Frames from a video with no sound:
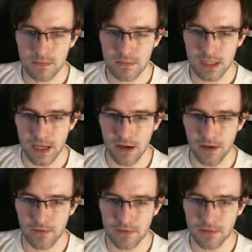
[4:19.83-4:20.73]
Is that
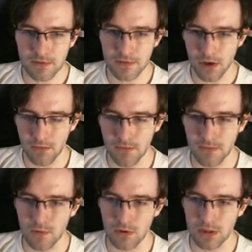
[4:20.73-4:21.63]
enough? Nope,
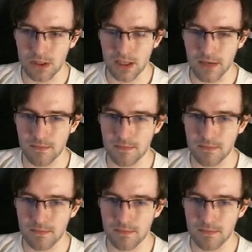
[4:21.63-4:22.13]
of course it's not.